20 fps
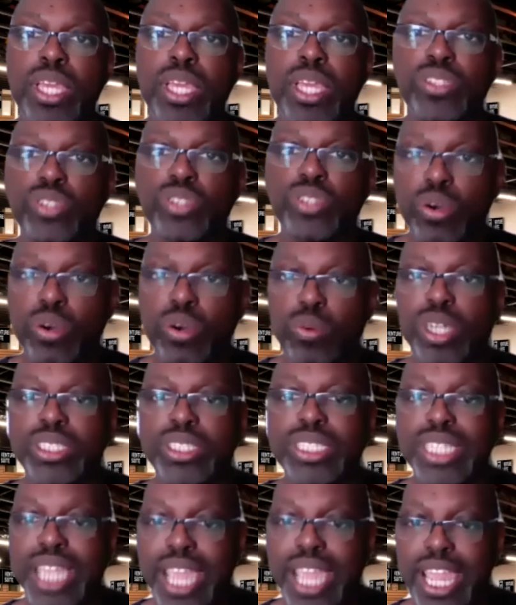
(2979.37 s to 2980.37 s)
So once
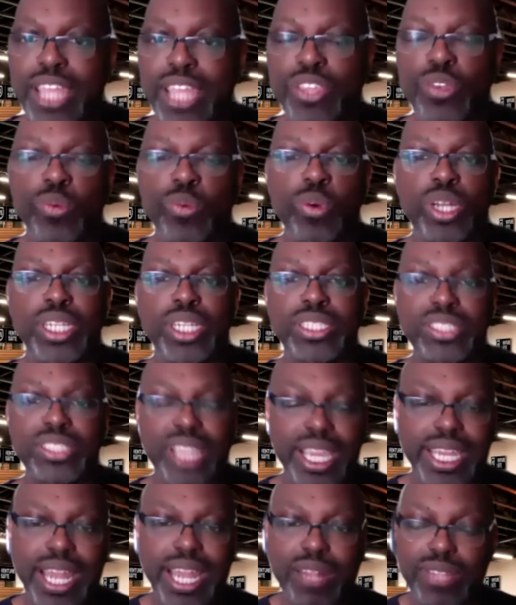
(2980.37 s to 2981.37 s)
again, you want to
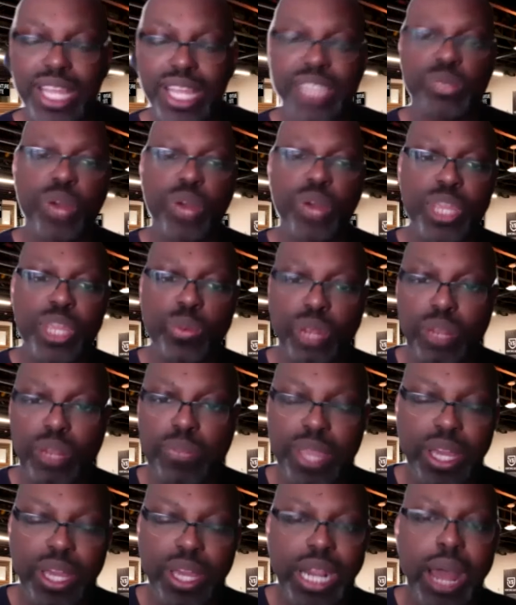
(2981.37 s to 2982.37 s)
check it out. That's why you want to
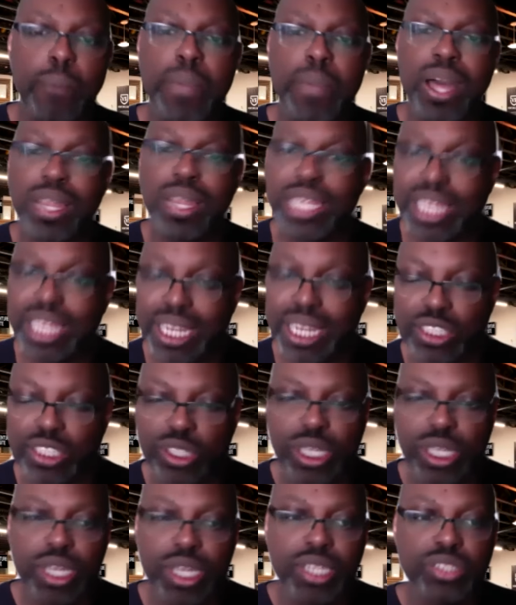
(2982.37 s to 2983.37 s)
be on our mailing list.
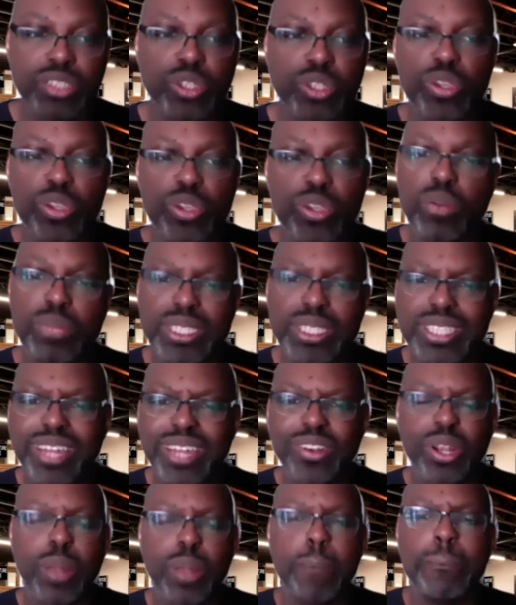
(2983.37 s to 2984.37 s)
So you don't miss out
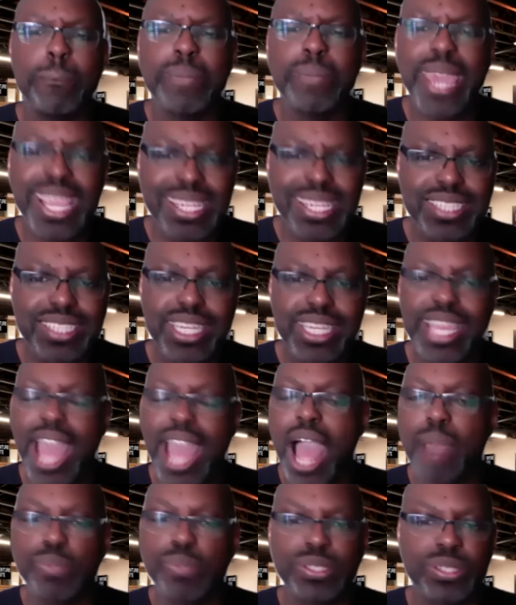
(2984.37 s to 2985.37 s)
on amazing
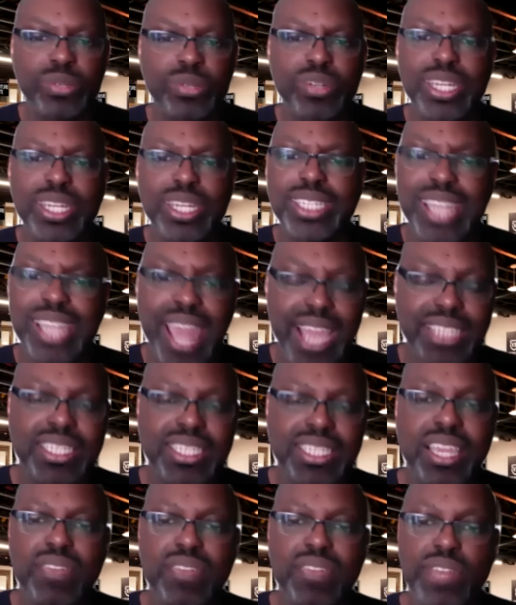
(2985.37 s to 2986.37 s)
opportunities and
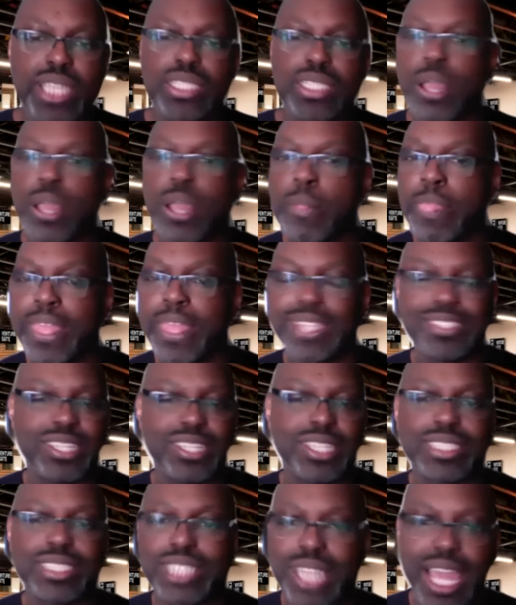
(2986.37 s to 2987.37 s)
activities
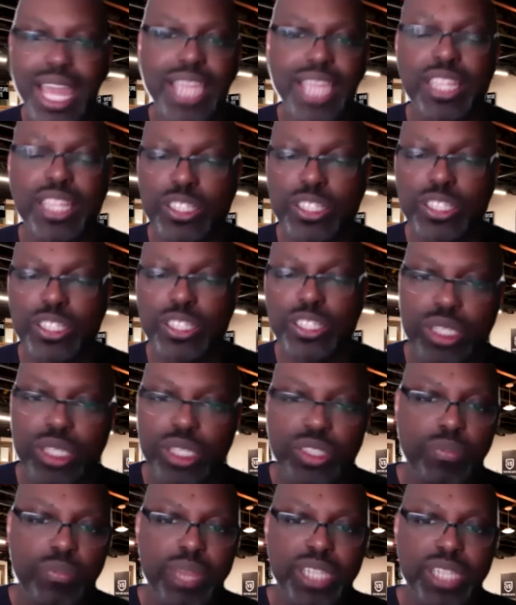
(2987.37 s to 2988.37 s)
just like this one.
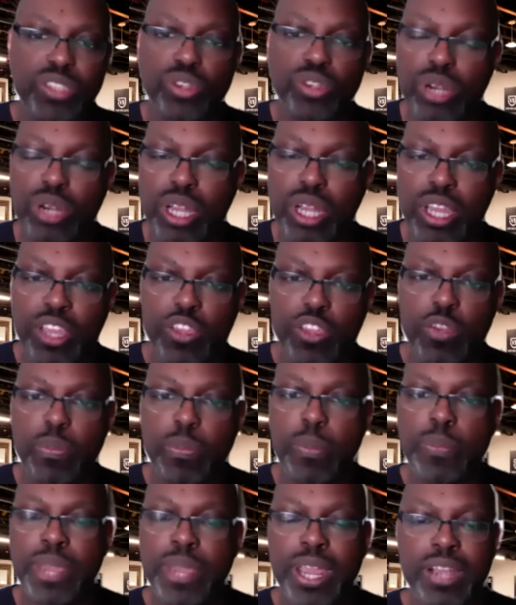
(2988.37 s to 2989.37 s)
So make sure you're
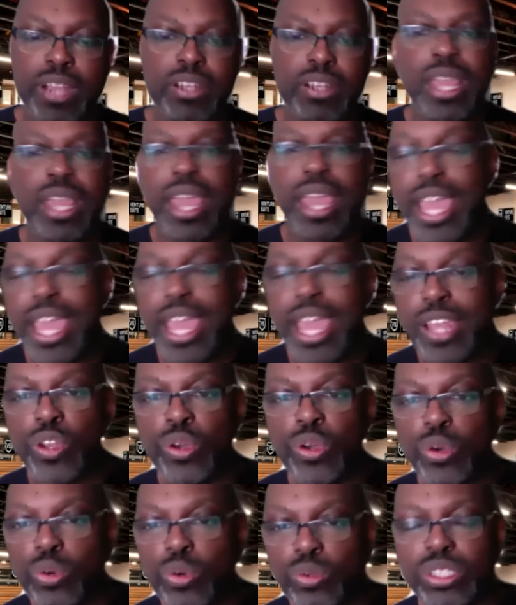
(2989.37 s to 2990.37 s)
prepared at
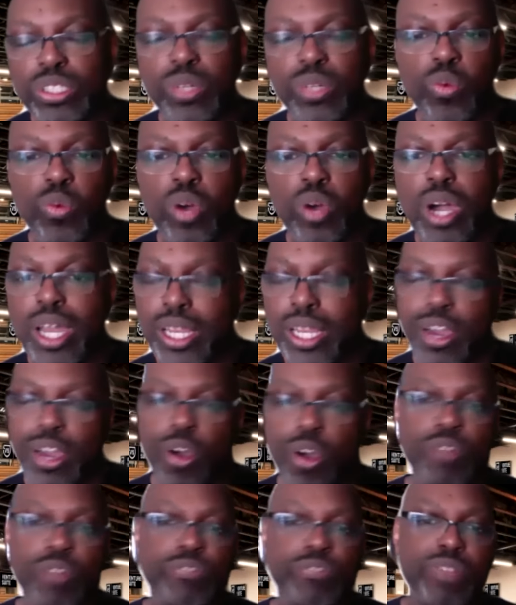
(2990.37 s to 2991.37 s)
noon to one
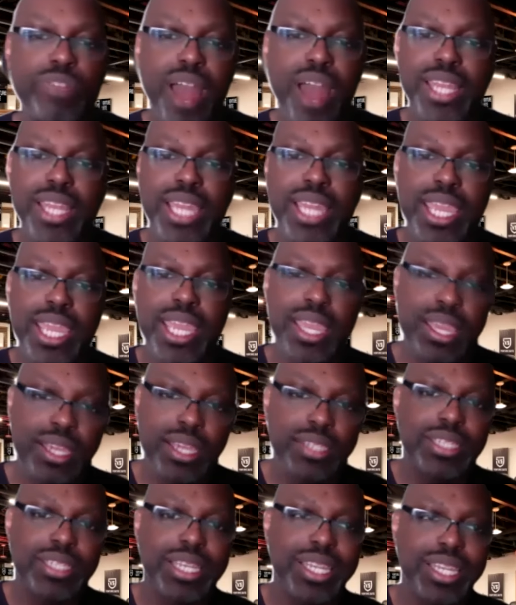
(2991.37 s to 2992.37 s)
on Friday
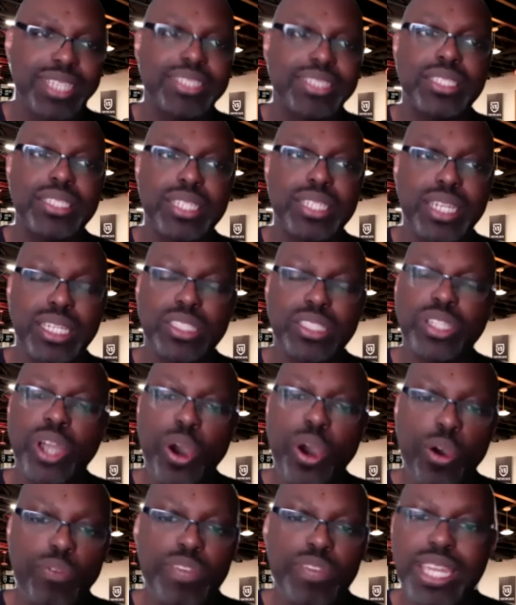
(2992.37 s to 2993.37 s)
to listen to this.
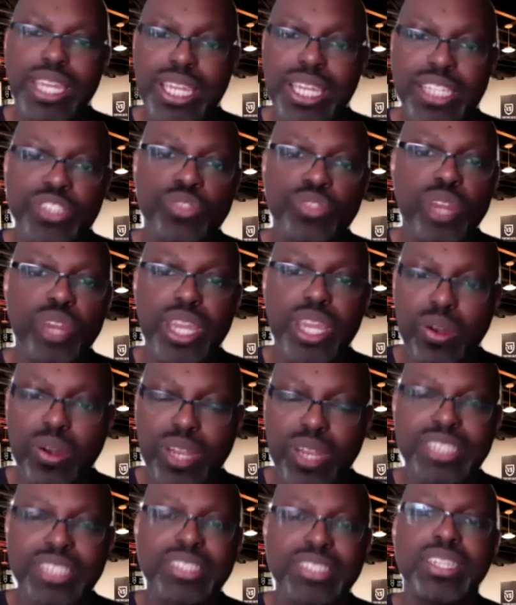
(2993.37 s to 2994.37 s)
COVID is real,
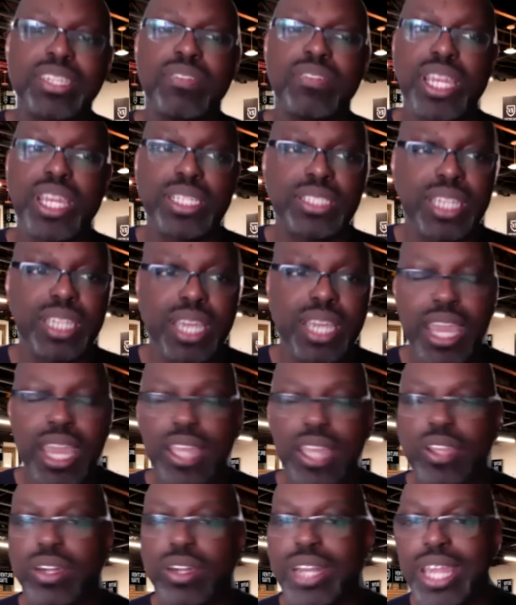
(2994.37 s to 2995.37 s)
it's serious. And
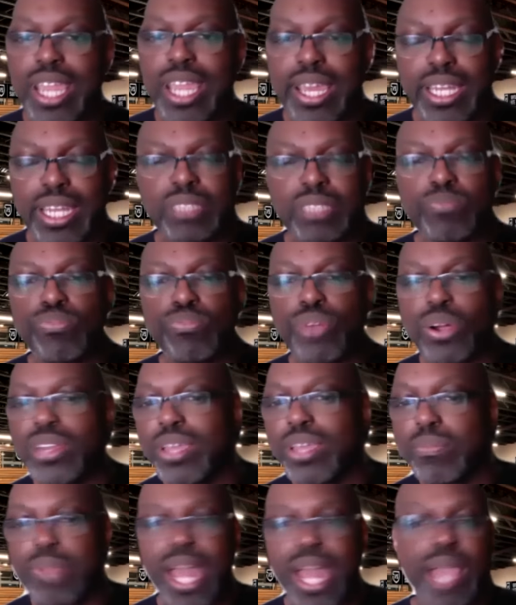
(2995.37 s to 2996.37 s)
you're going to hear these
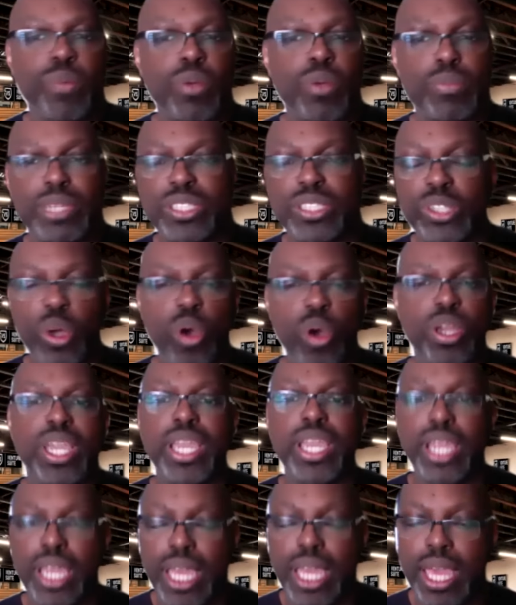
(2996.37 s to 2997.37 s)
brilliant black women
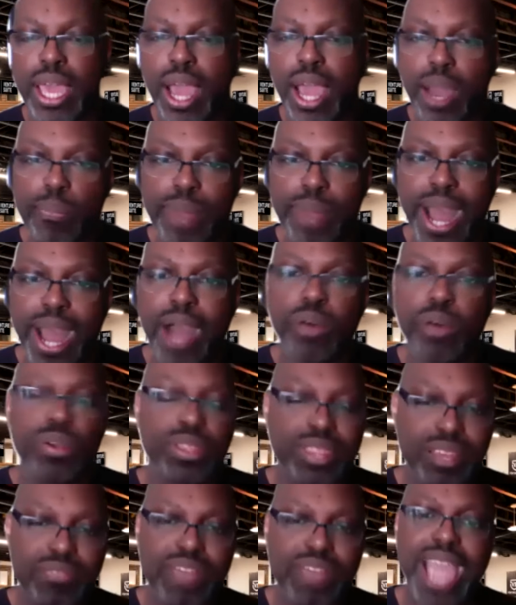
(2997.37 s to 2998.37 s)
talking about
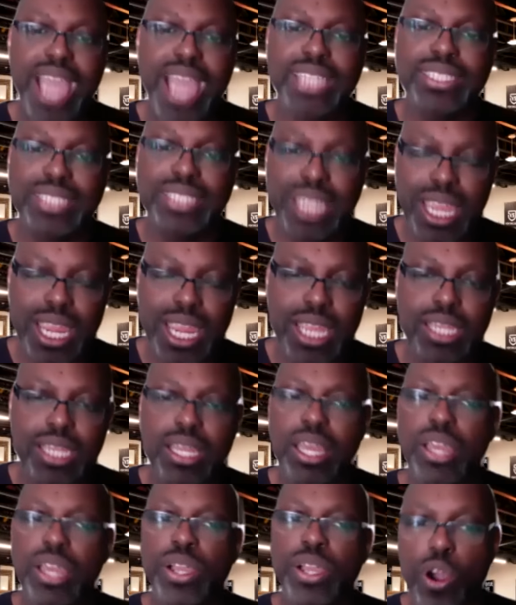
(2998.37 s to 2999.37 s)
the vaccine
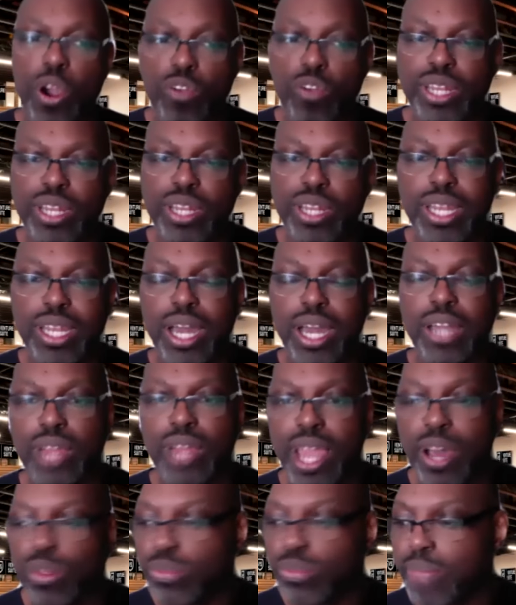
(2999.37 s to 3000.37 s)
COVID and other
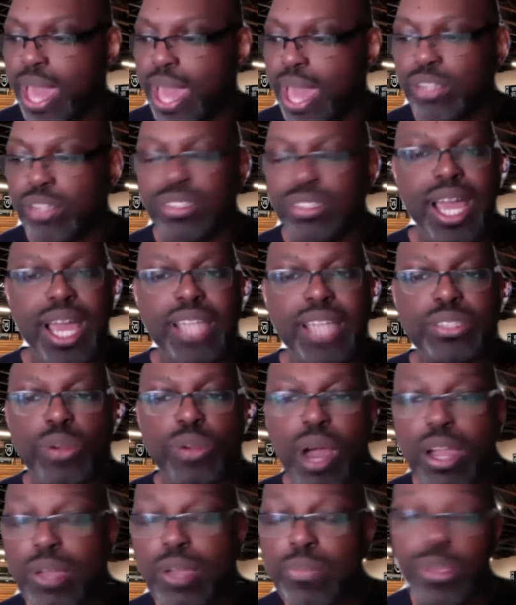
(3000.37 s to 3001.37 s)
health matters tied to
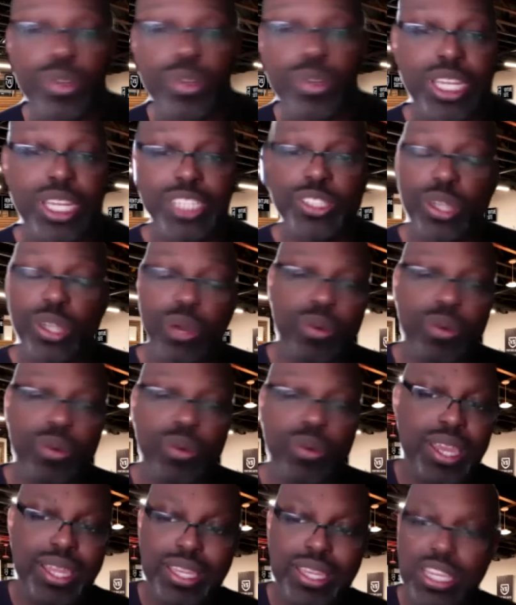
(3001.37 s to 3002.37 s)
our community. So
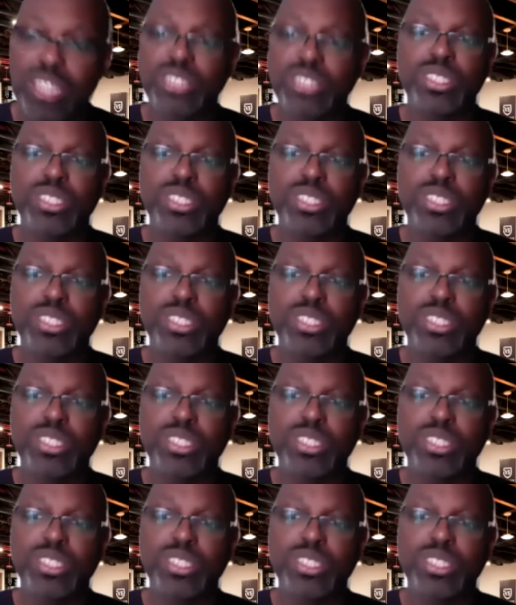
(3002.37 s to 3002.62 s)
this